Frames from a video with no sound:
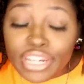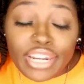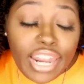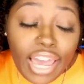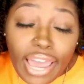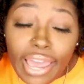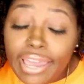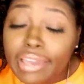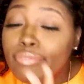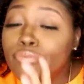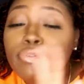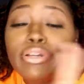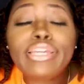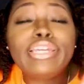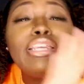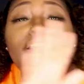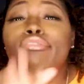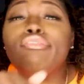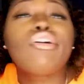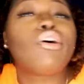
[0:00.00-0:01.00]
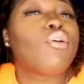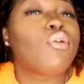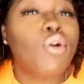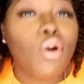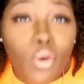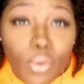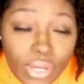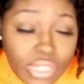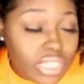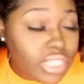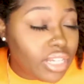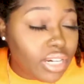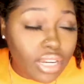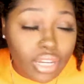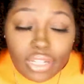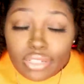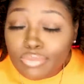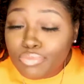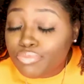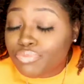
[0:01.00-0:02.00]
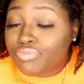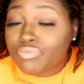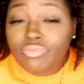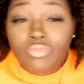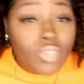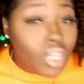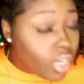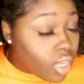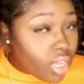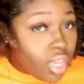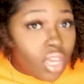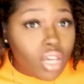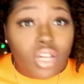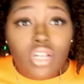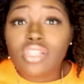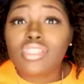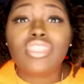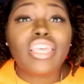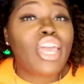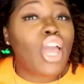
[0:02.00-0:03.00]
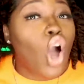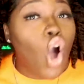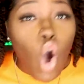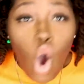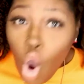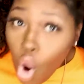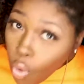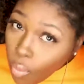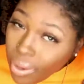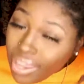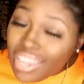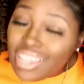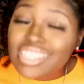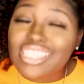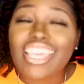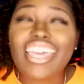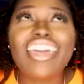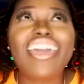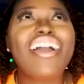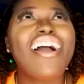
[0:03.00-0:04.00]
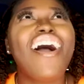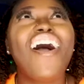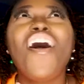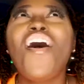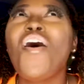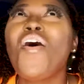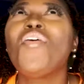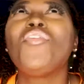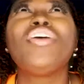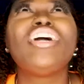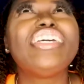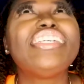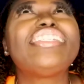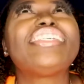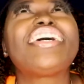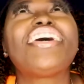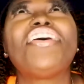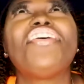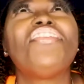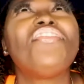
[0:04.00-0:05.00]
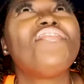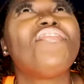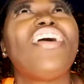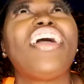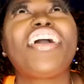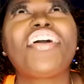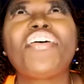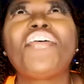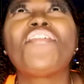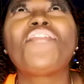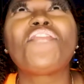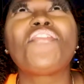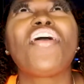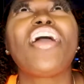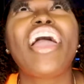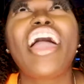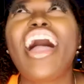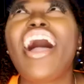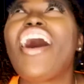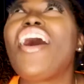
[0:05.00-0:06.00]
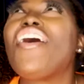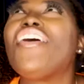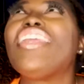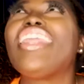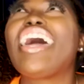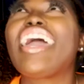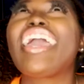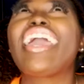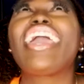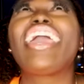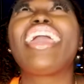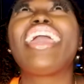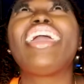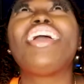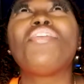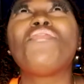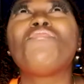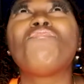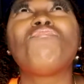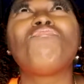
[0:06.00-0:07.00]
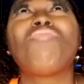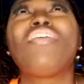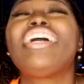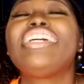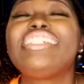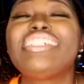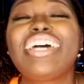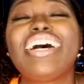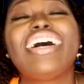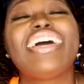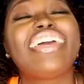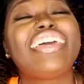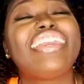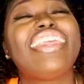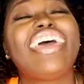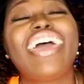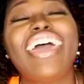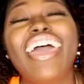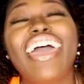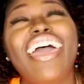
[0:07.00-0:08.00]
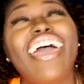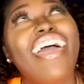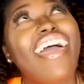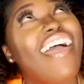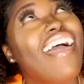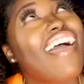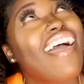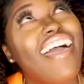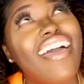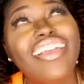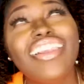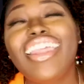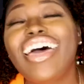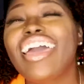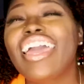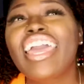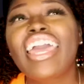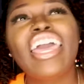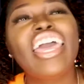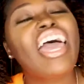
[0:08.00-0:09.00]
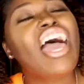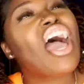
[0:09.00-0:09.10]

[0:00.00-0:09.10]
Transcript: we not. We ain't even gonna go into that. Cause they always, it always come back around. Like it fight y'all in the ad. Like